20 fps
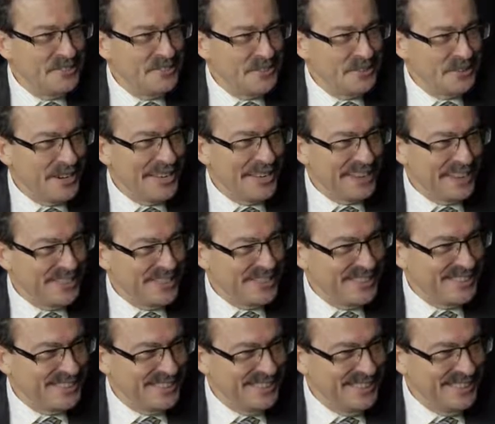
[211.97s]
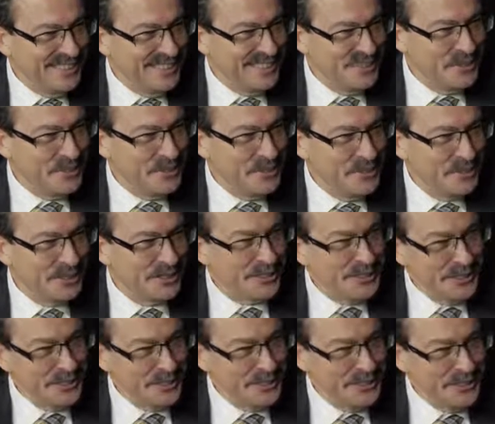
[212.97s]
to carry steel, so
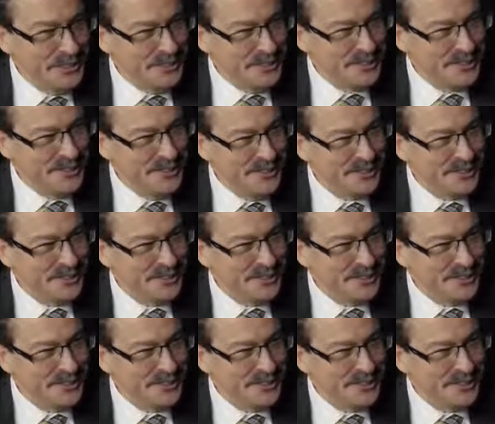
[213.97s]
you're reducing